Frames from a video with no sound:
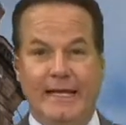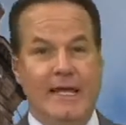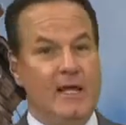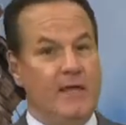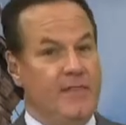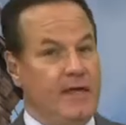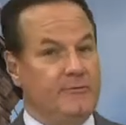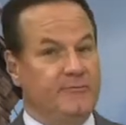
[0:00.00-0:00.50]

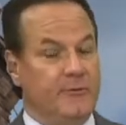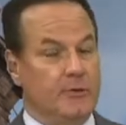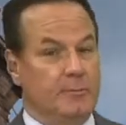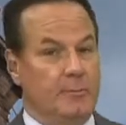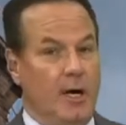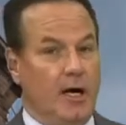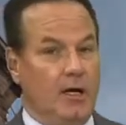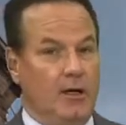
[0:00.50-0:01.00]
Then for
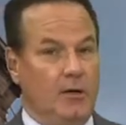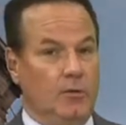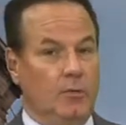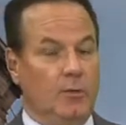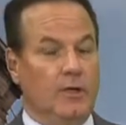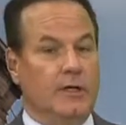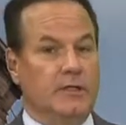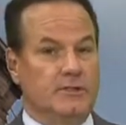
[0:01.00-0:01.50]
tomorrow,
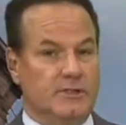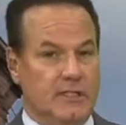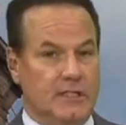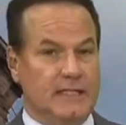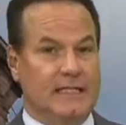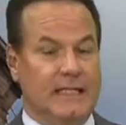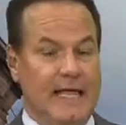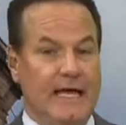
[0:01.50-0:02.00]
we're going to see
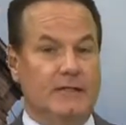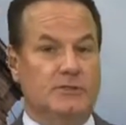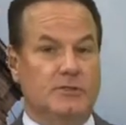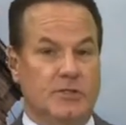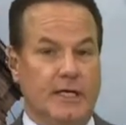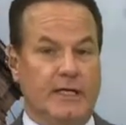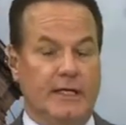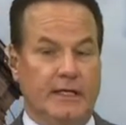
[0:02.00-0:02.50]
the clouds
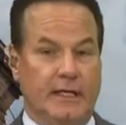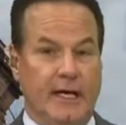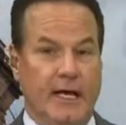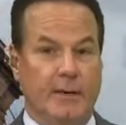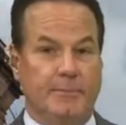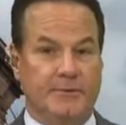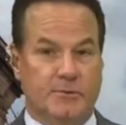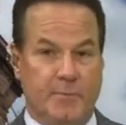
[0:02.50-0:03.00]
thickening
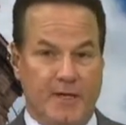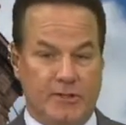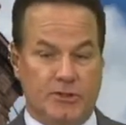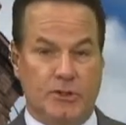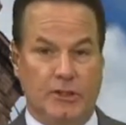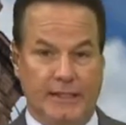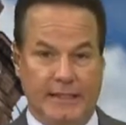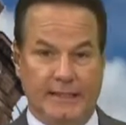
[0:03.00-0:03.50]
up,
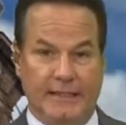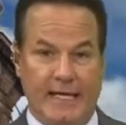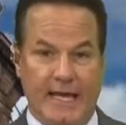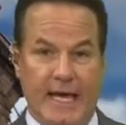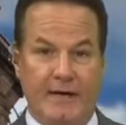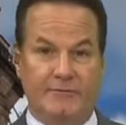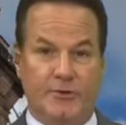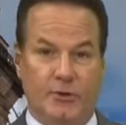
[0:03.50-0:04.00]
especially in the
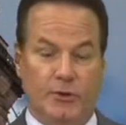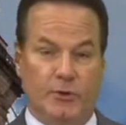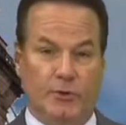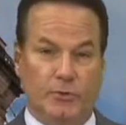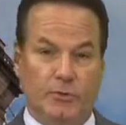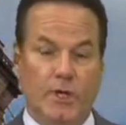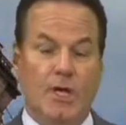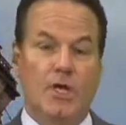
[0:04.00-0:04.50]

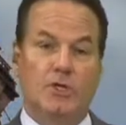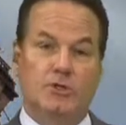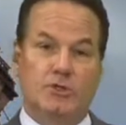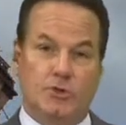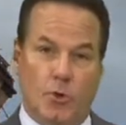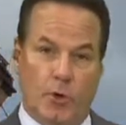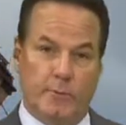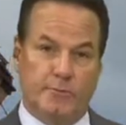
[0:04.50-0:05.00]
afternoon.
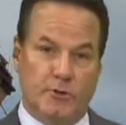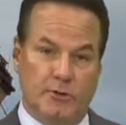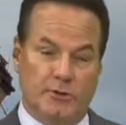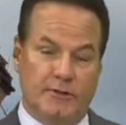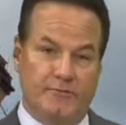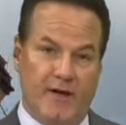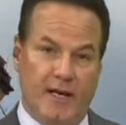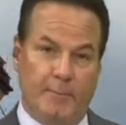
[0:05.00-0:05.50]
Storms will
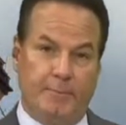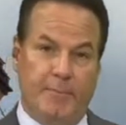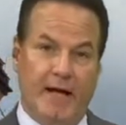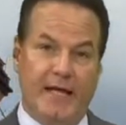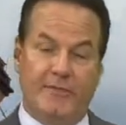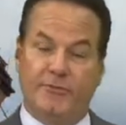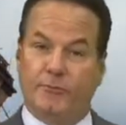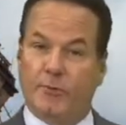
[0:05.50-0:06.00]
develop
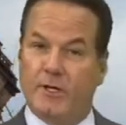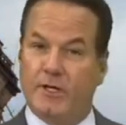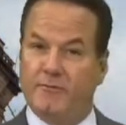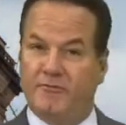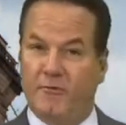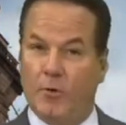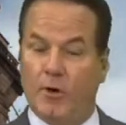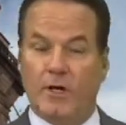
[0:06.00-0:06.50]
by 3,
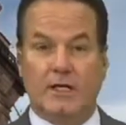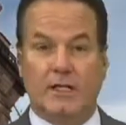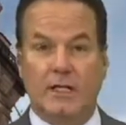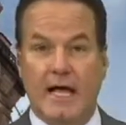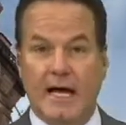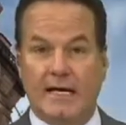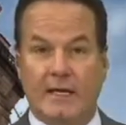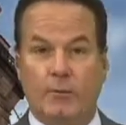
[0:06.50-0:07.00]
4
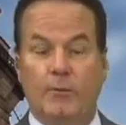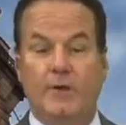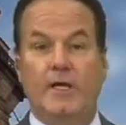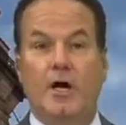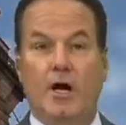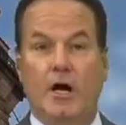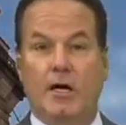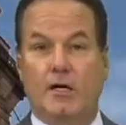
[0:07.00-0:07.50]
o'clock, and we
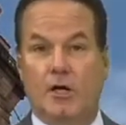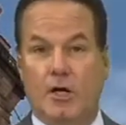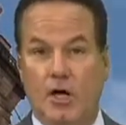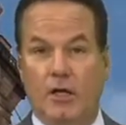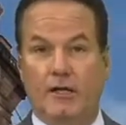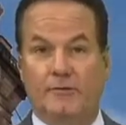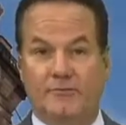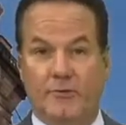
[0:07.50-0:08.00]
are
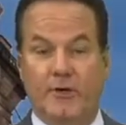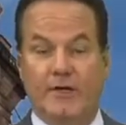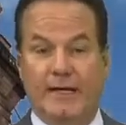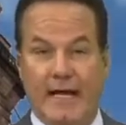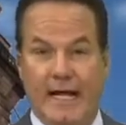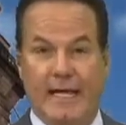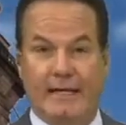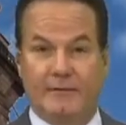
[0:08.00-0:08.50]
calling for a
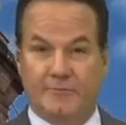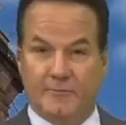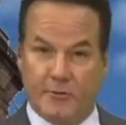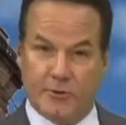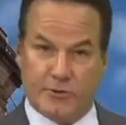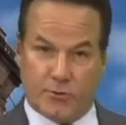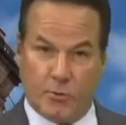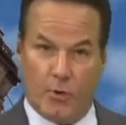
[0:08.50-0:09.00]
9
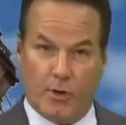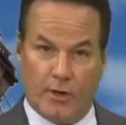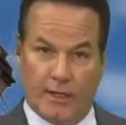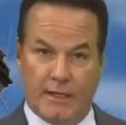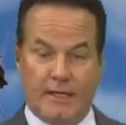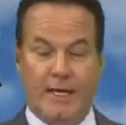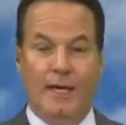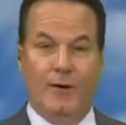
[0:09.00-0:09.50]
first
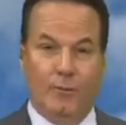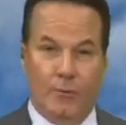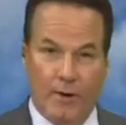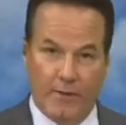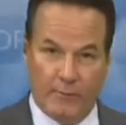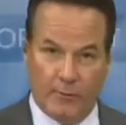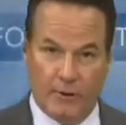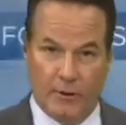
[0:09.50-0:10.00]
warning
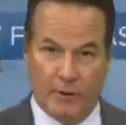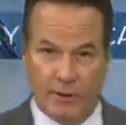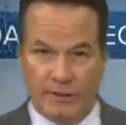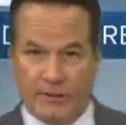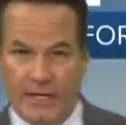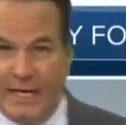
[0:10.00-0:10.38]
weather alert day